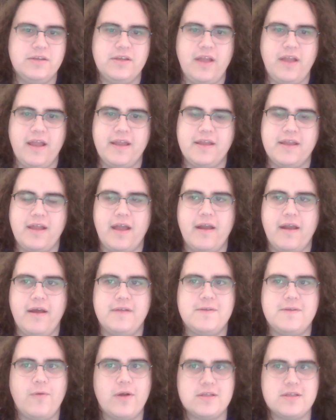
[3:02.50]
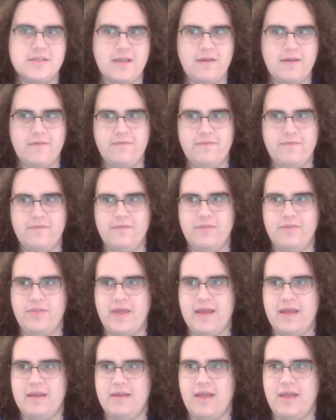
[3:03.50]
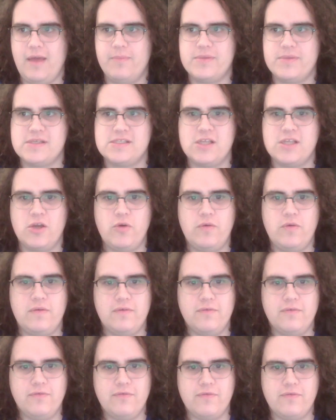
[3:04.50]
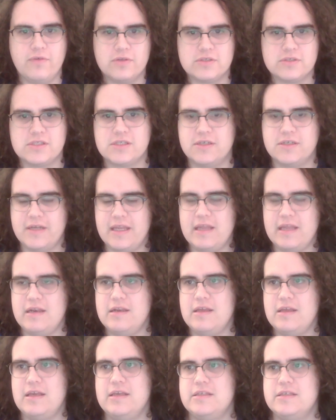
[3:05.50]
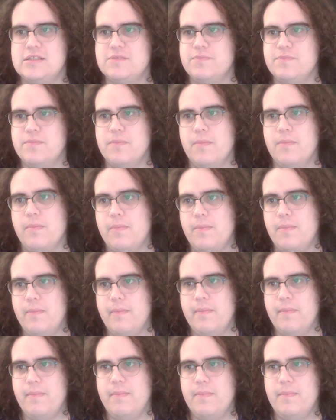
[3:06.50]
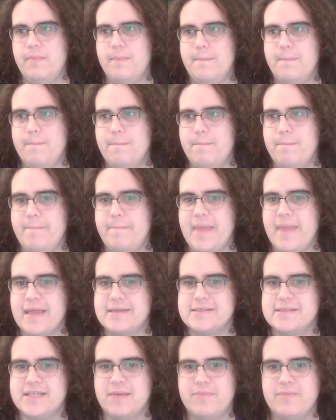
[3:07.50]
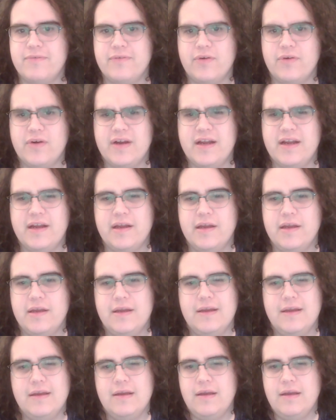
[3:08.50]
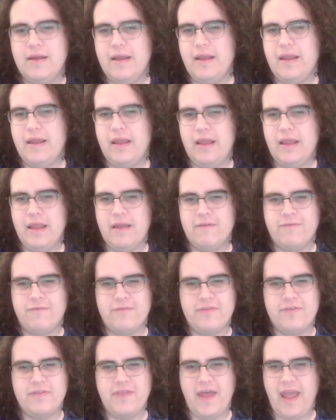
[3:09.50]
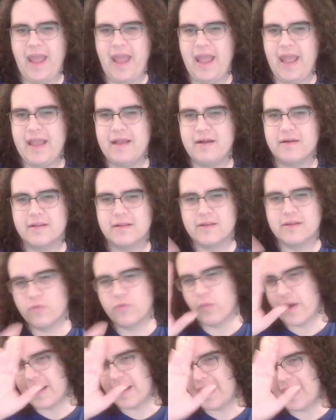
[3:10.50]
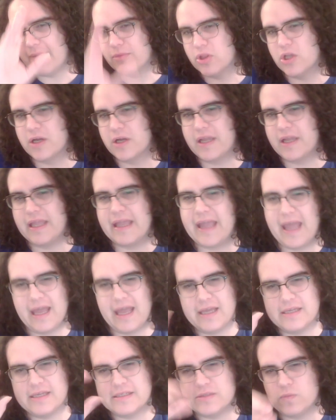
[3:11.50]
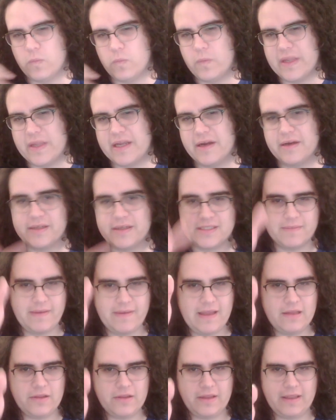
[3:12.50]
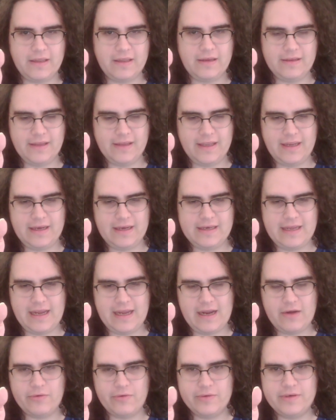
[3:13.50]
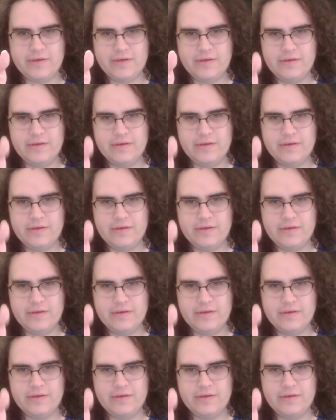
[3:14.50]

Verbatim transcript: I, I got to watch that that episode full screened is makes up for if the angle of where I'm looking at is weird because I'm kind of looking looking down.